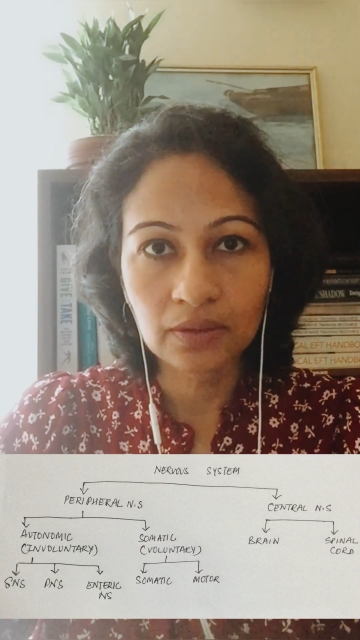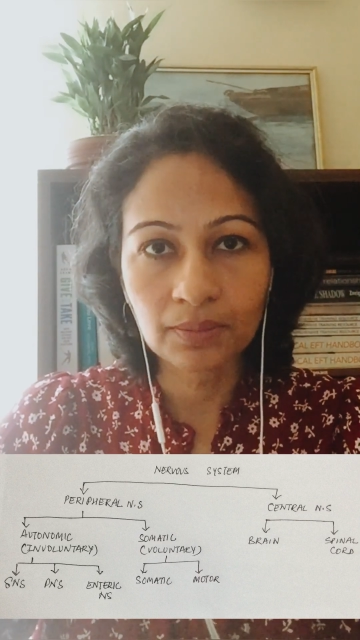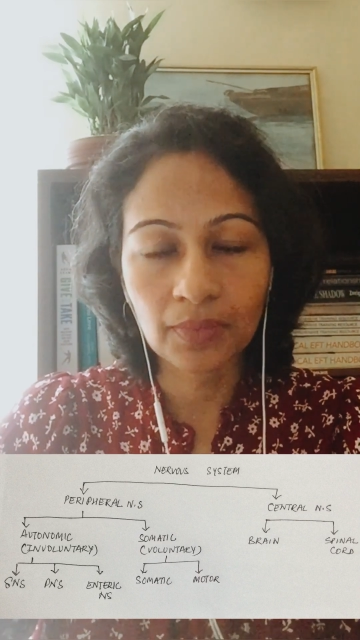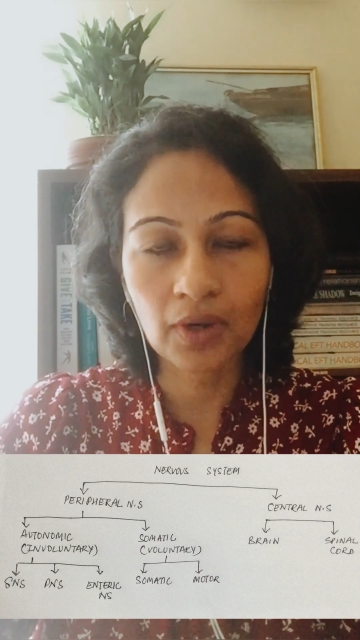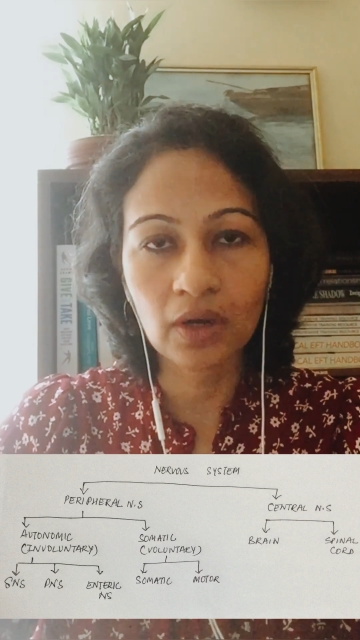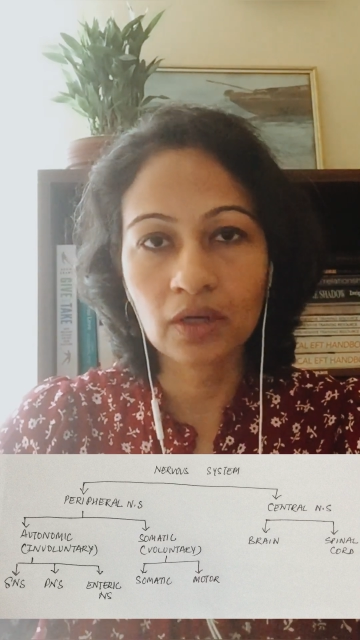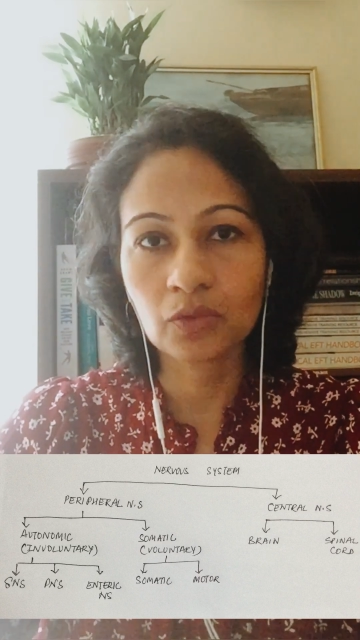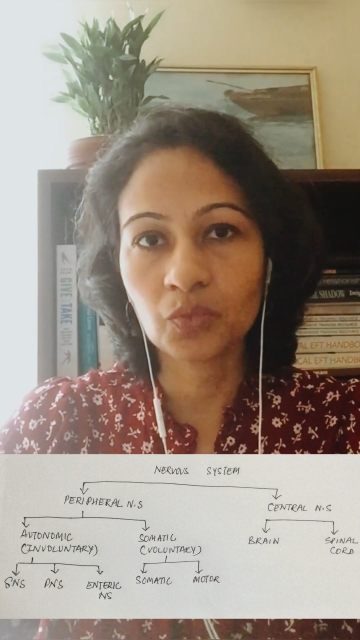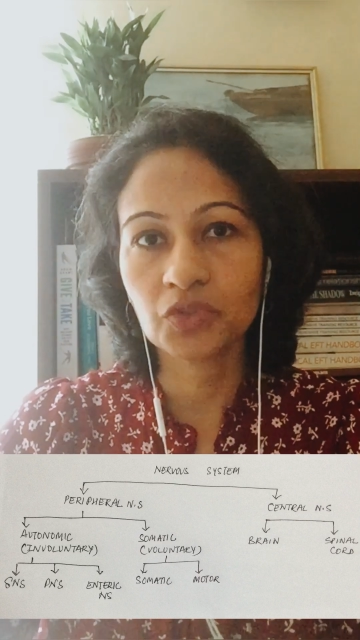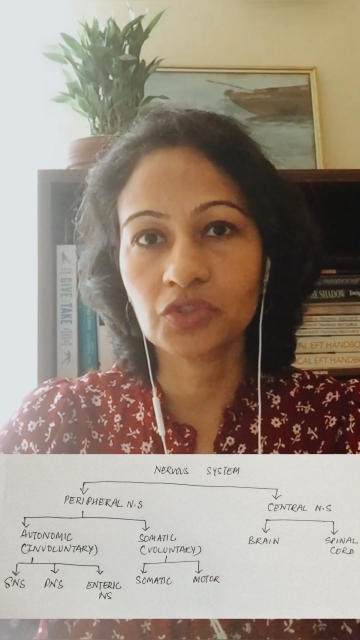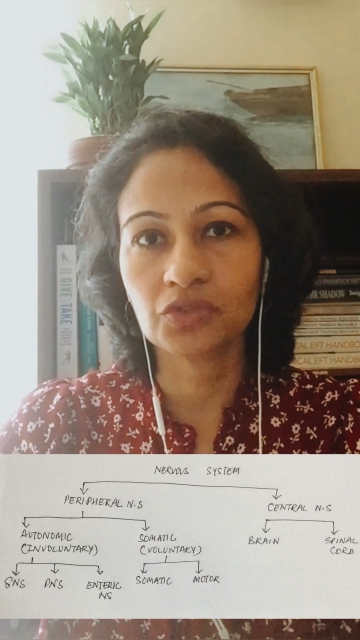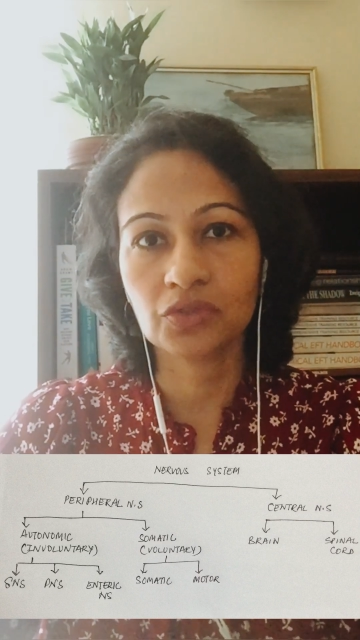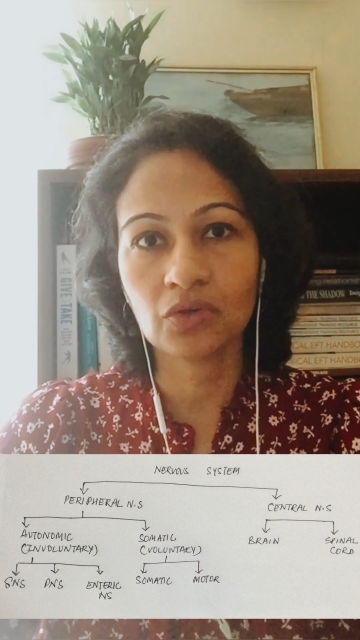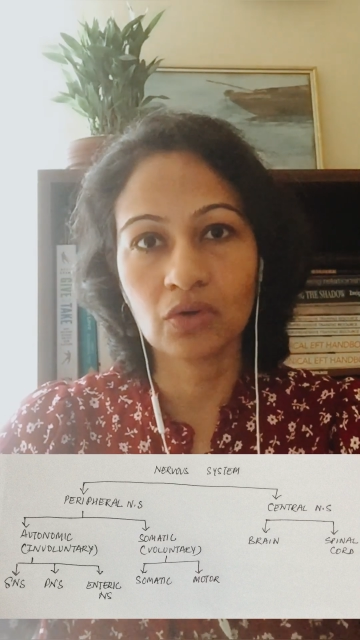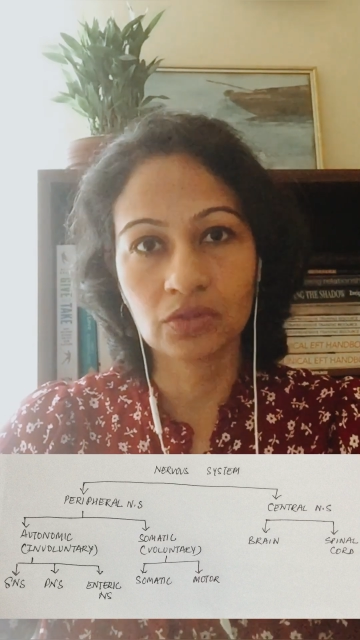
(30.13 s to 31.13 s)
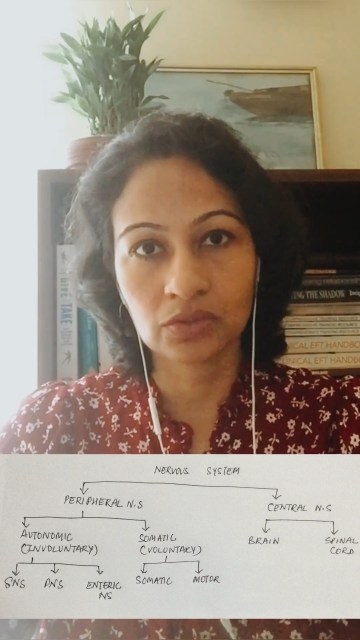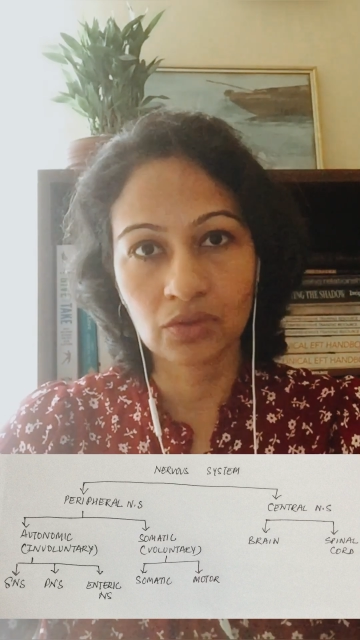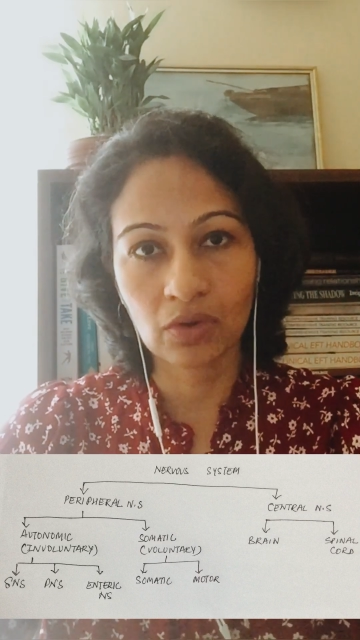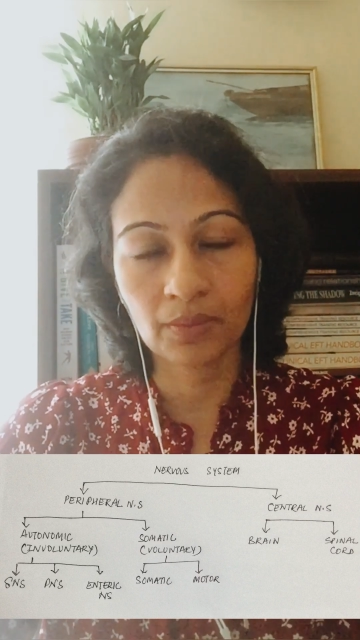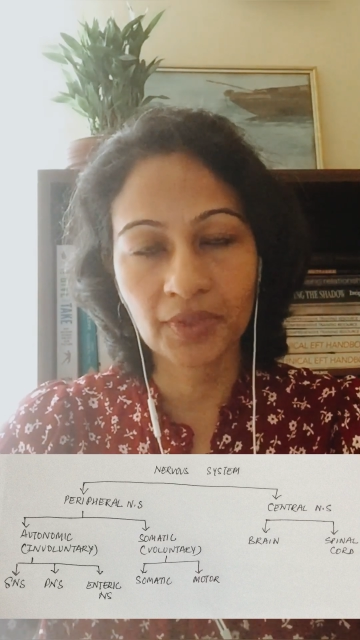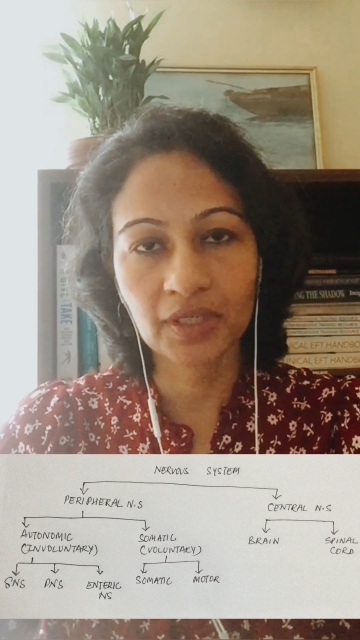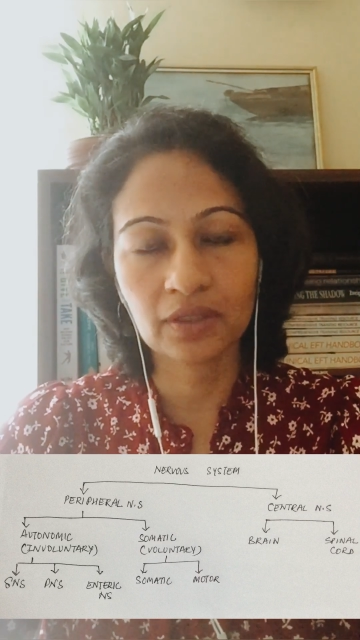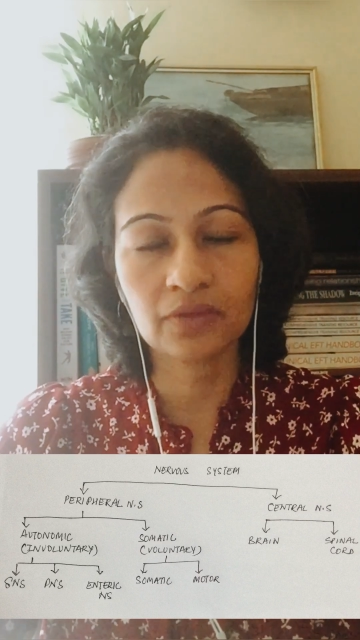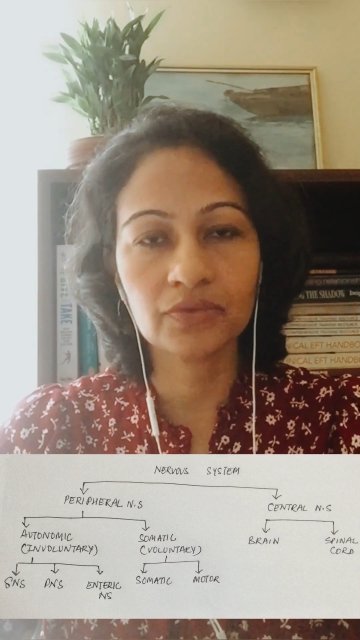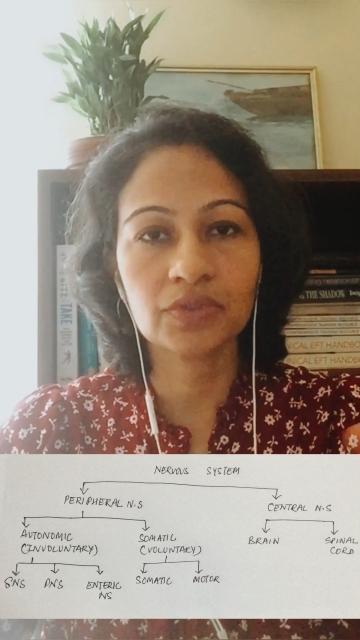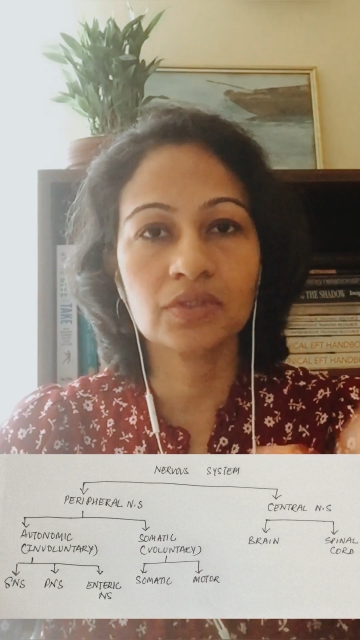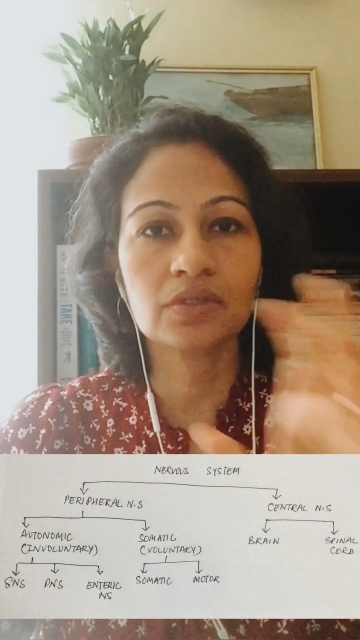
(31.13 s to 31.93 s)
part which is the autonomic nervous